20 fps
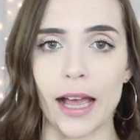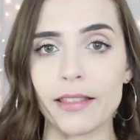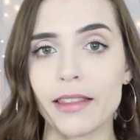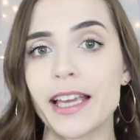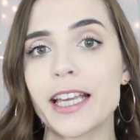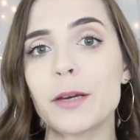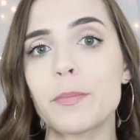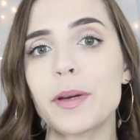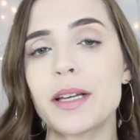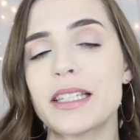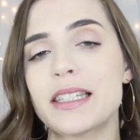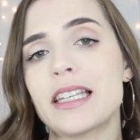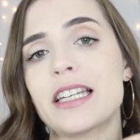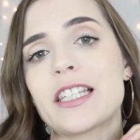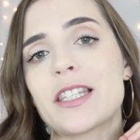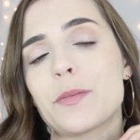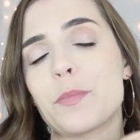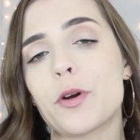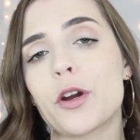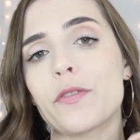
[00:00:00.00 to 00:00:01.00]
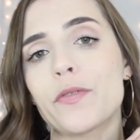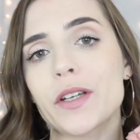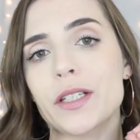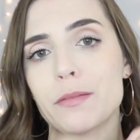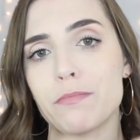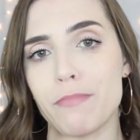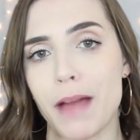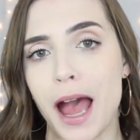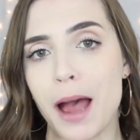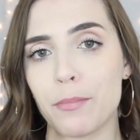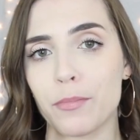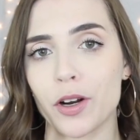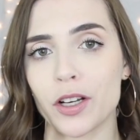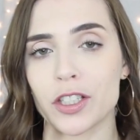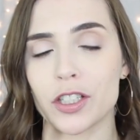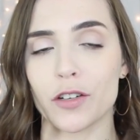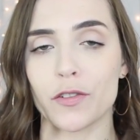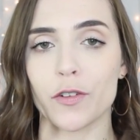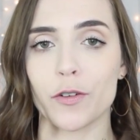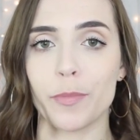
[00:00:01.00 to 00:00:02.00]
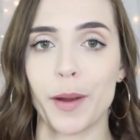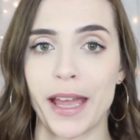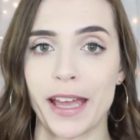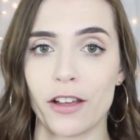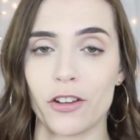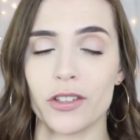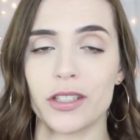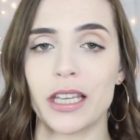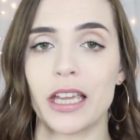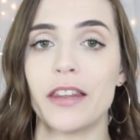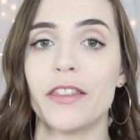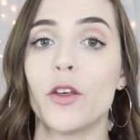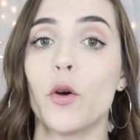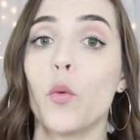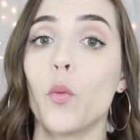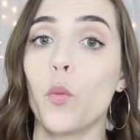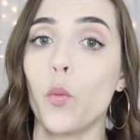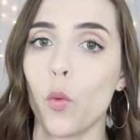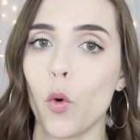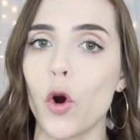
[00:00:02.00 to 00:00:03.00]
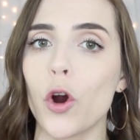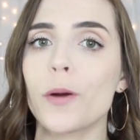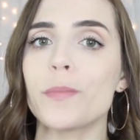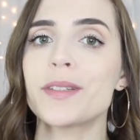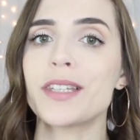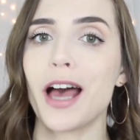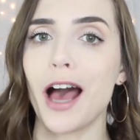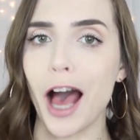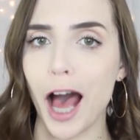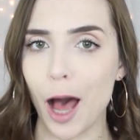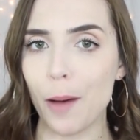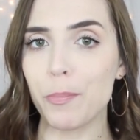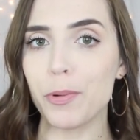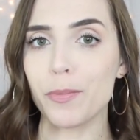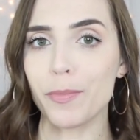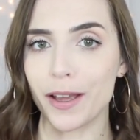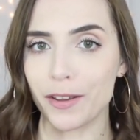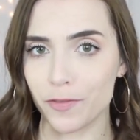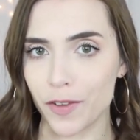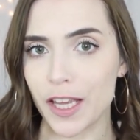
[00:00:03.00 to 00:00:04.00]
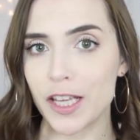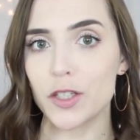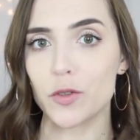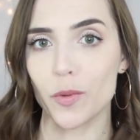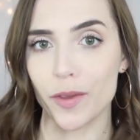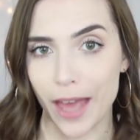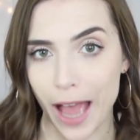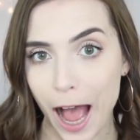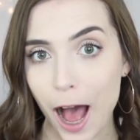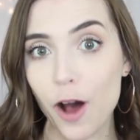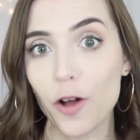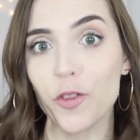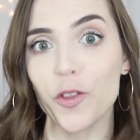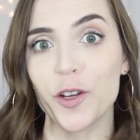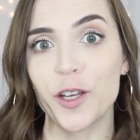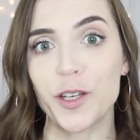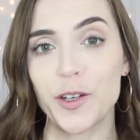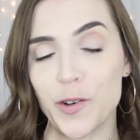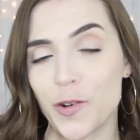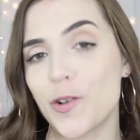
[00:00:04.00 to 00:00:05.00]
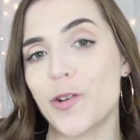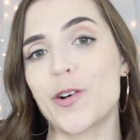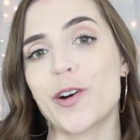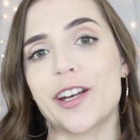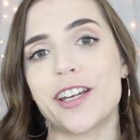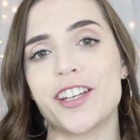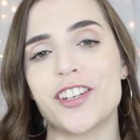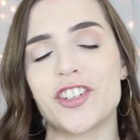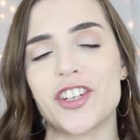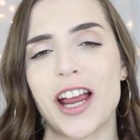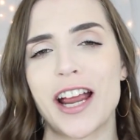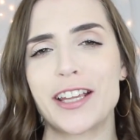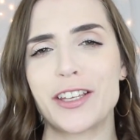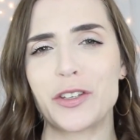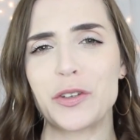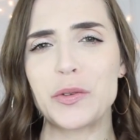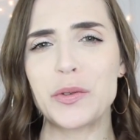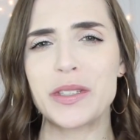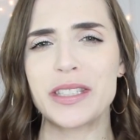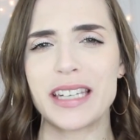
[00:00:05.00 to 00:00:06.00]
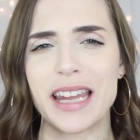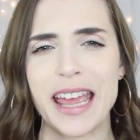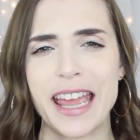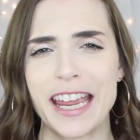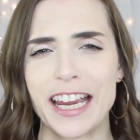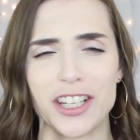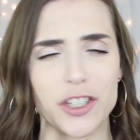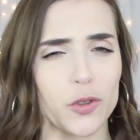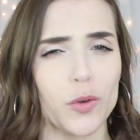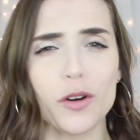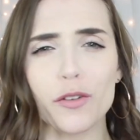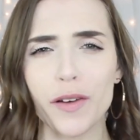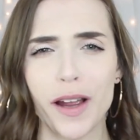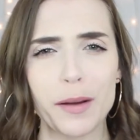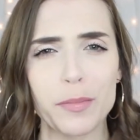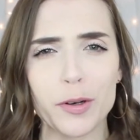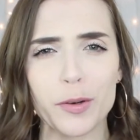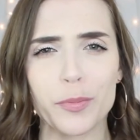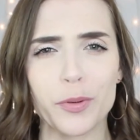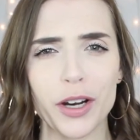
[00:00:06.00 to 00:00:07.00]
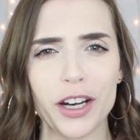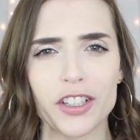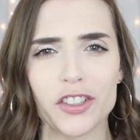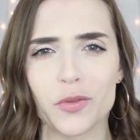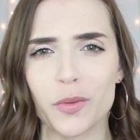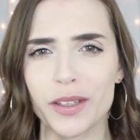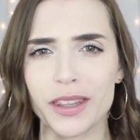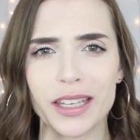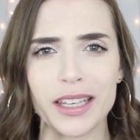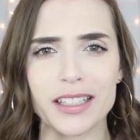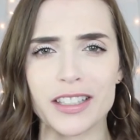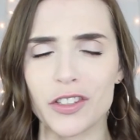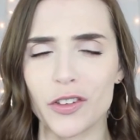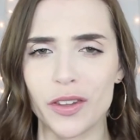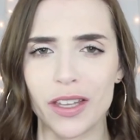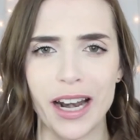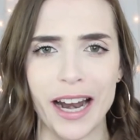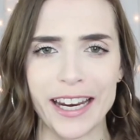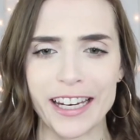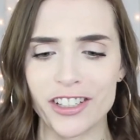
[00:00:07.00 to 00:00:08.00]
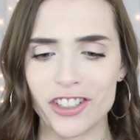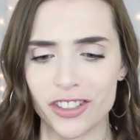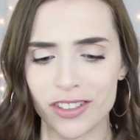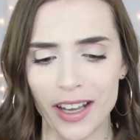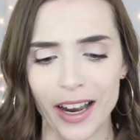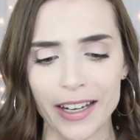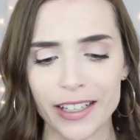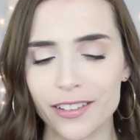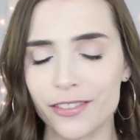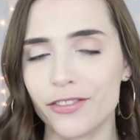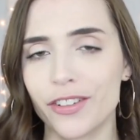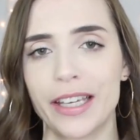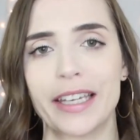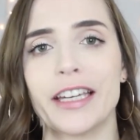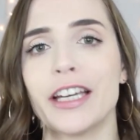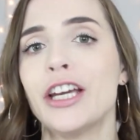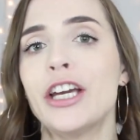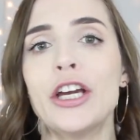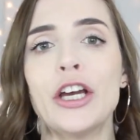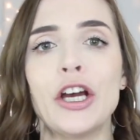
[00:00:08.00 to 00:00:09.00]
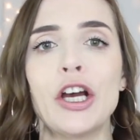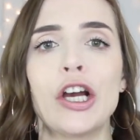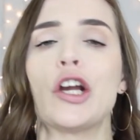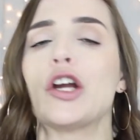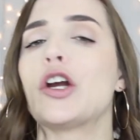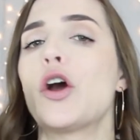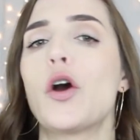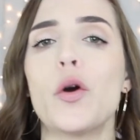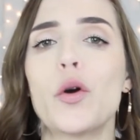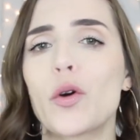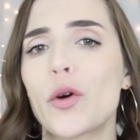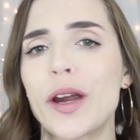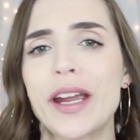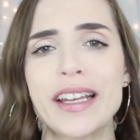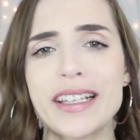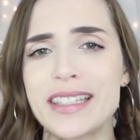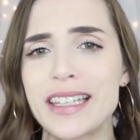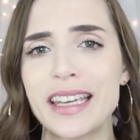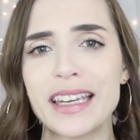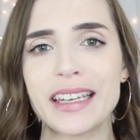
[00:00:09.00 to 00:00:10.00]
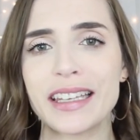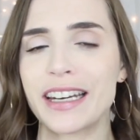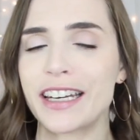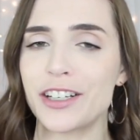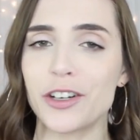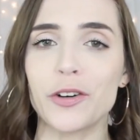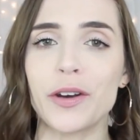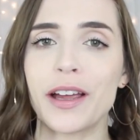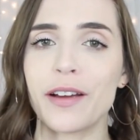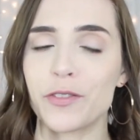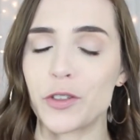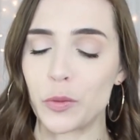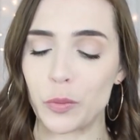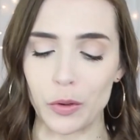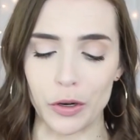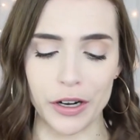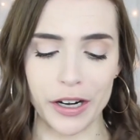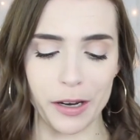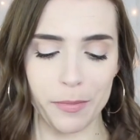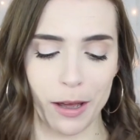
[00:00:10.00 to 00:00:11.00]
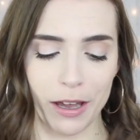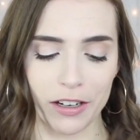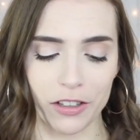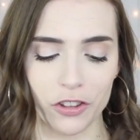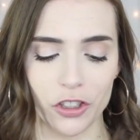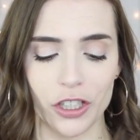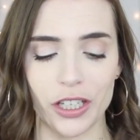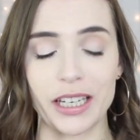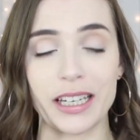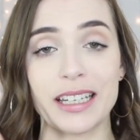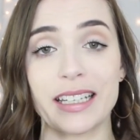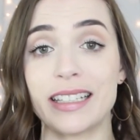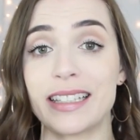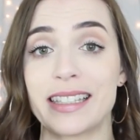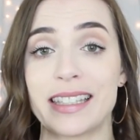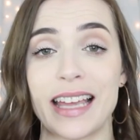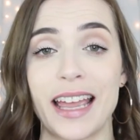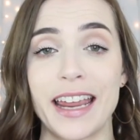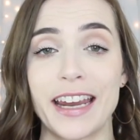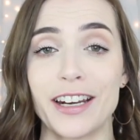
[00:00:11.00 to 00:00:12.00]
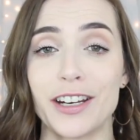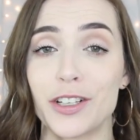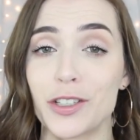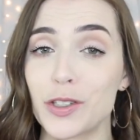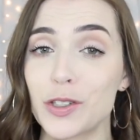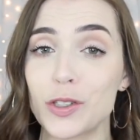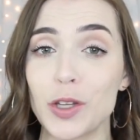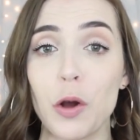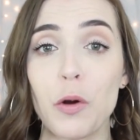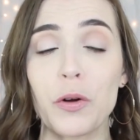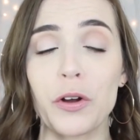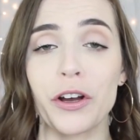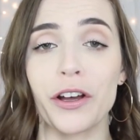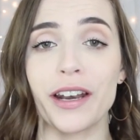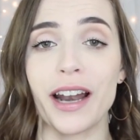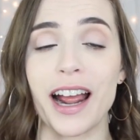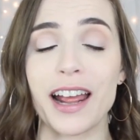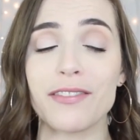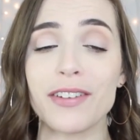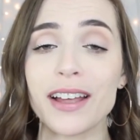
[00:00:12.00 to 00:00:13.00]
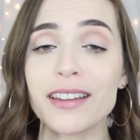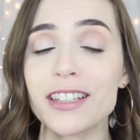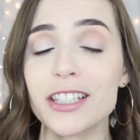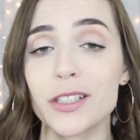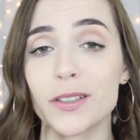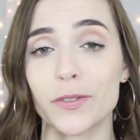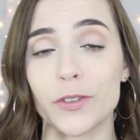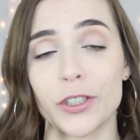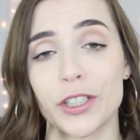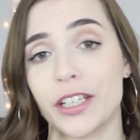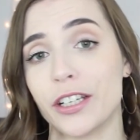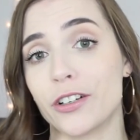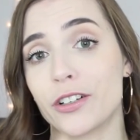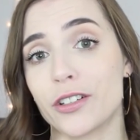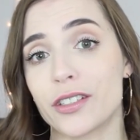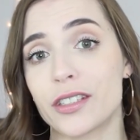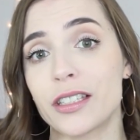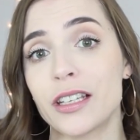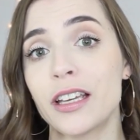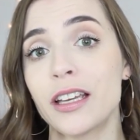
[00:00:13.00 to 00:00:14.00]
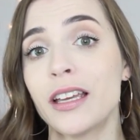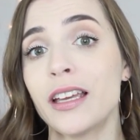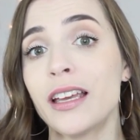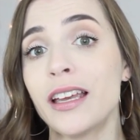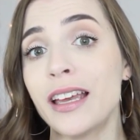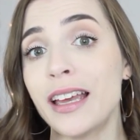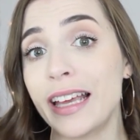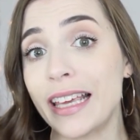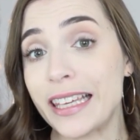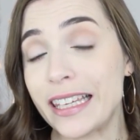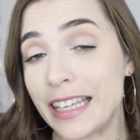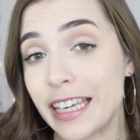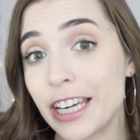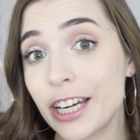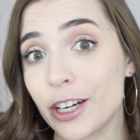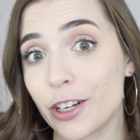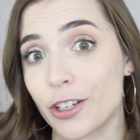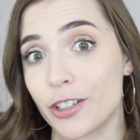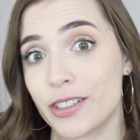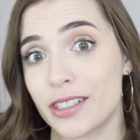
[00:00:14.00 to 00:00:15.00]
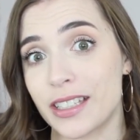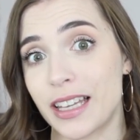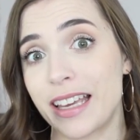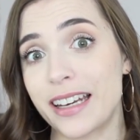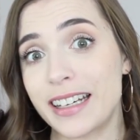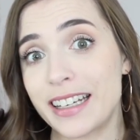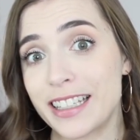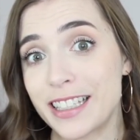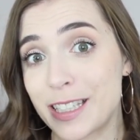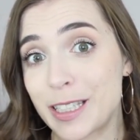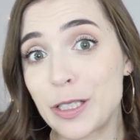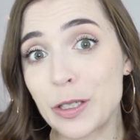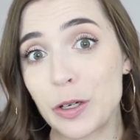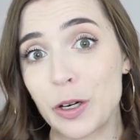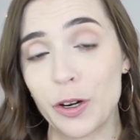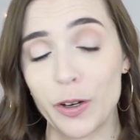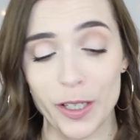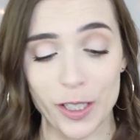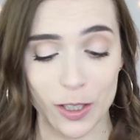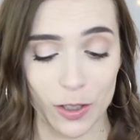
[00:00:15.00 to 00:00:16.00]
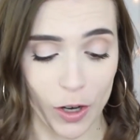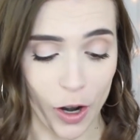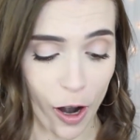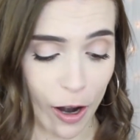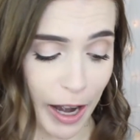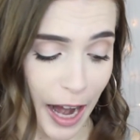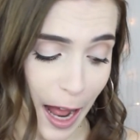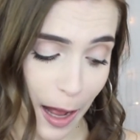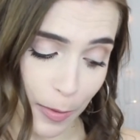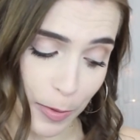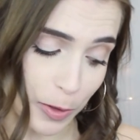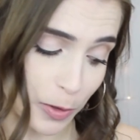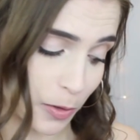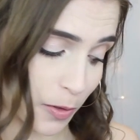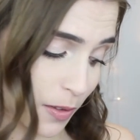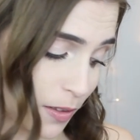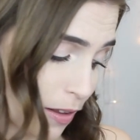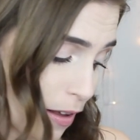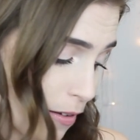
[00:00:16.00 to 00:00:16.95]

I like it because it is the perfect matte bronzer for pale skin that warms up my face without looking orange. I used a dual fiber brush with it so that I can just kind of like go crazy and I don't have to worry about it looking insane. So good. I've had this for years years and it is still going strong. Absolutely